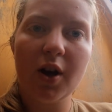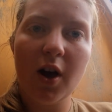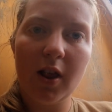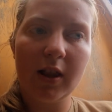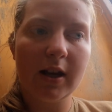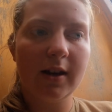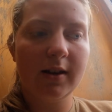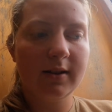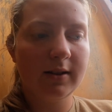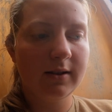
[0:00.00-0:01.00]

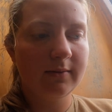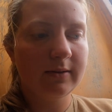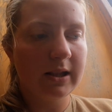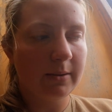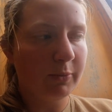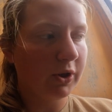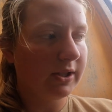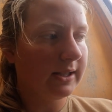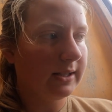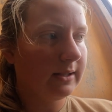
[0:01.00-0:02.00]
earlier in the
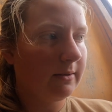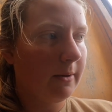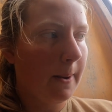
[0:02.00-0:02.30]
process.